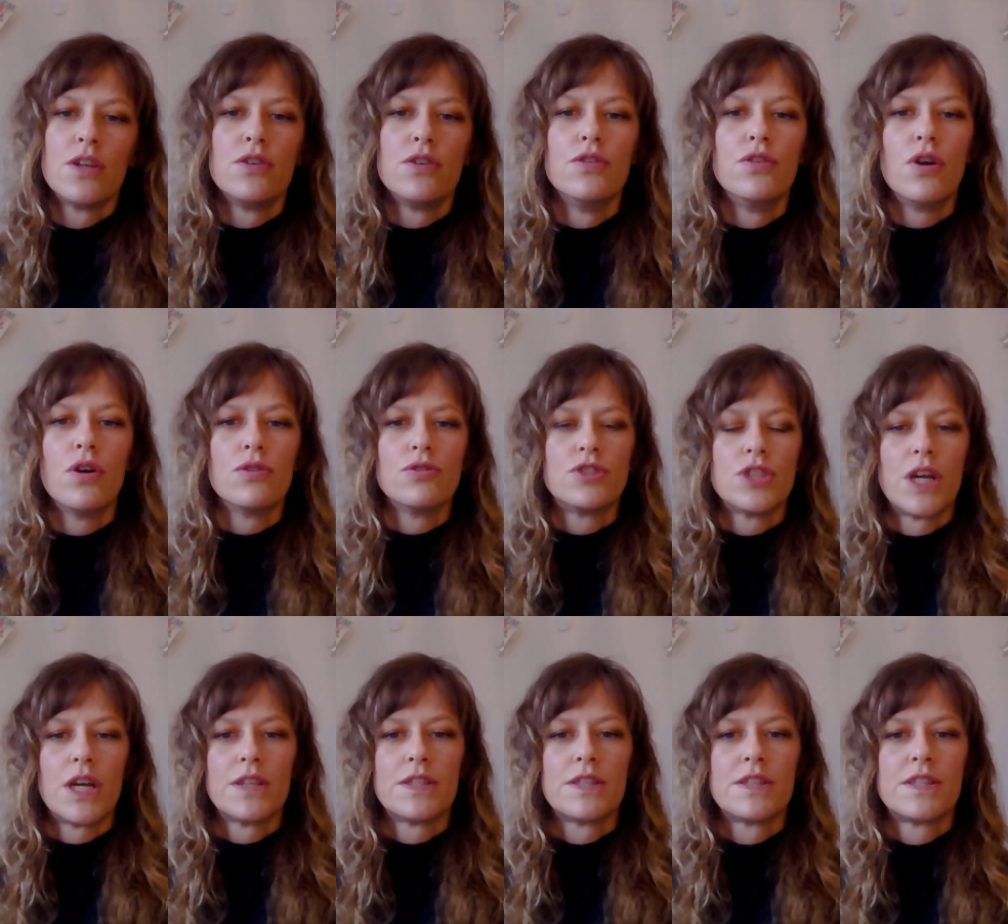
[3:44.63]
not
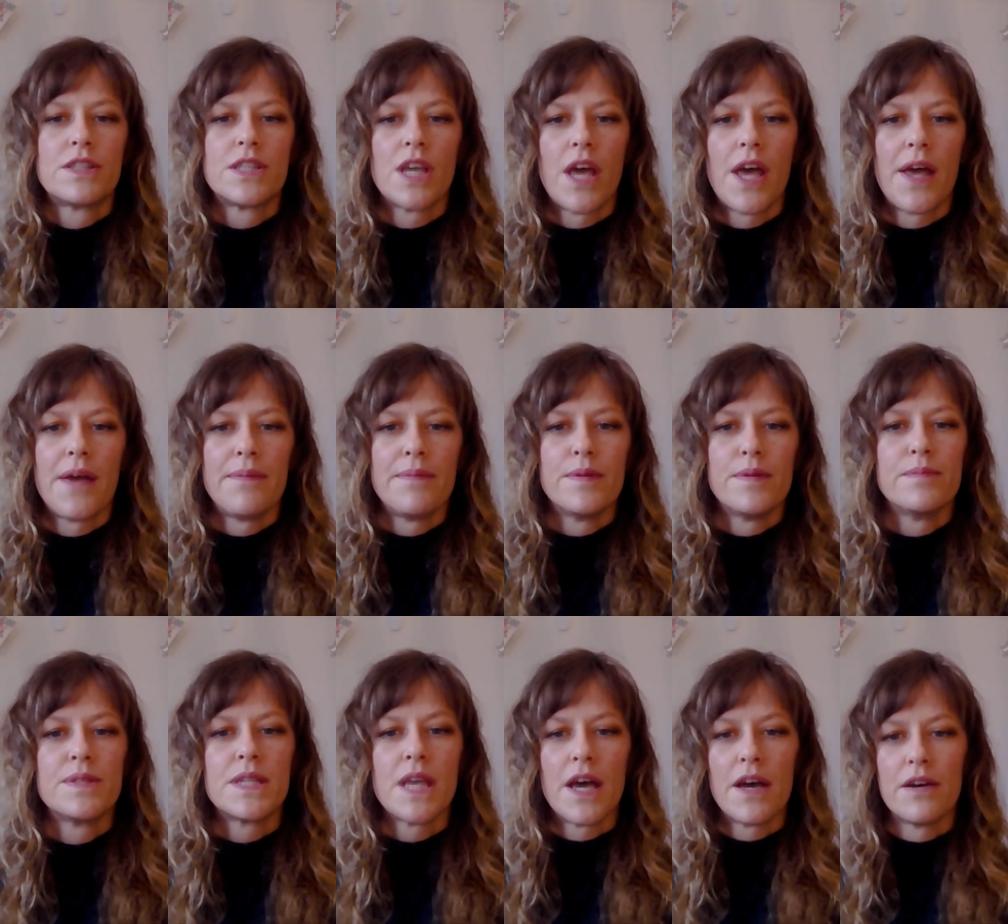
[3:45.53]
just
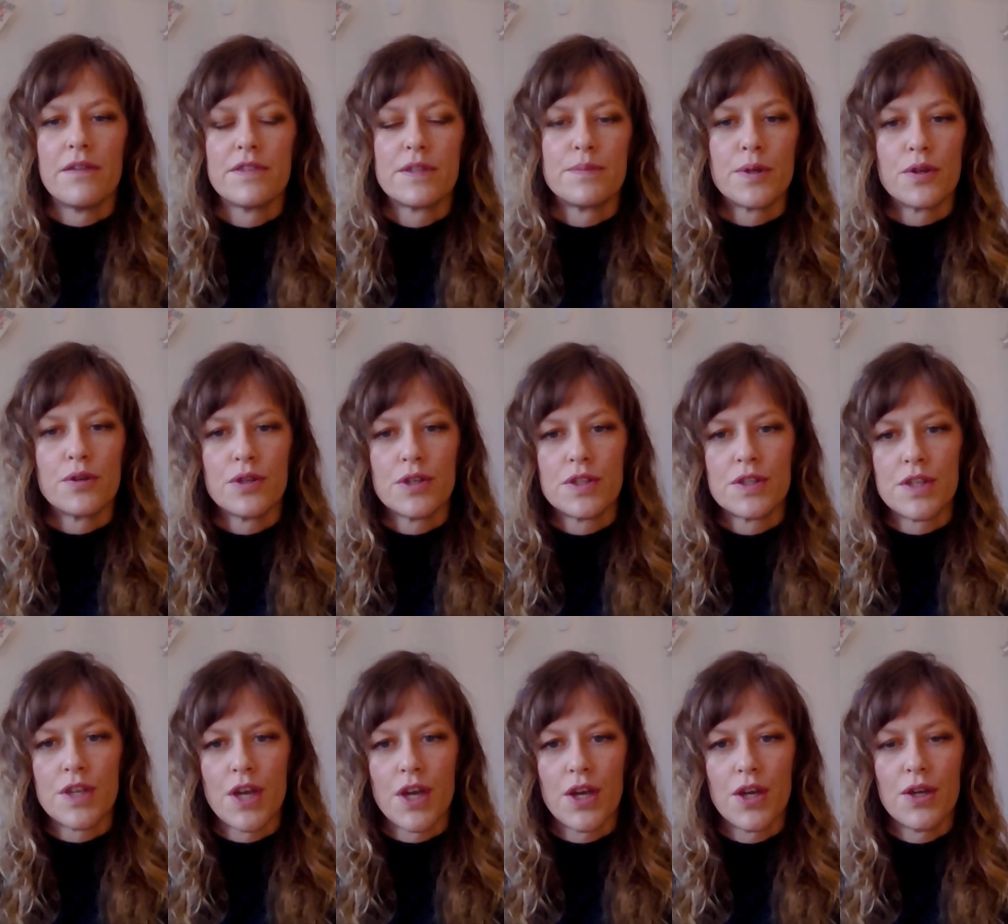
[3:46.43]
themselves, but
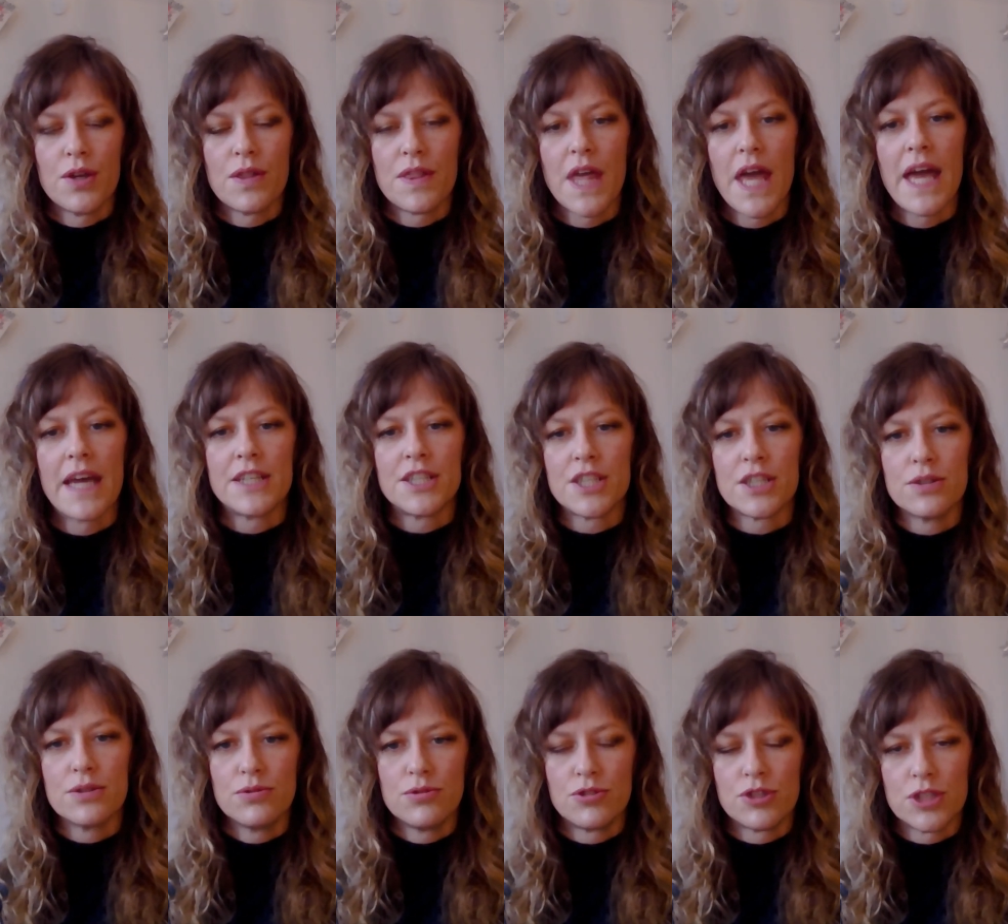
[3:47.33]
also their
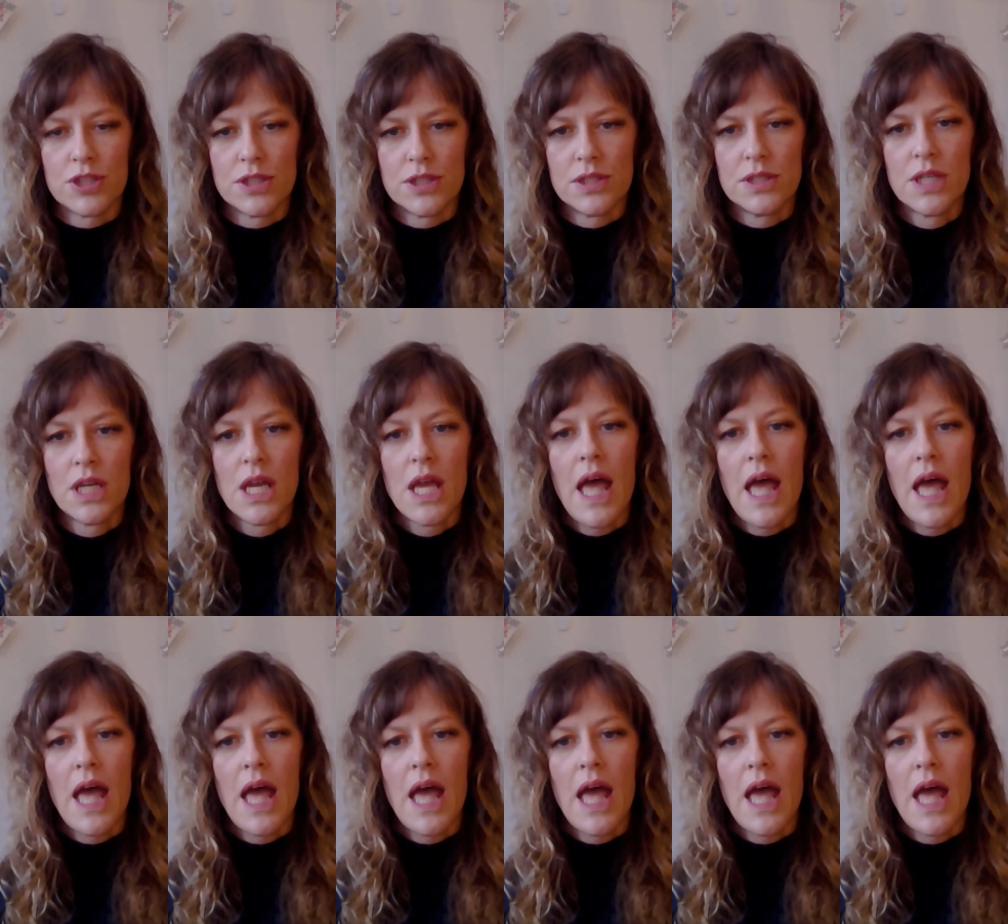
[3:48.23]
children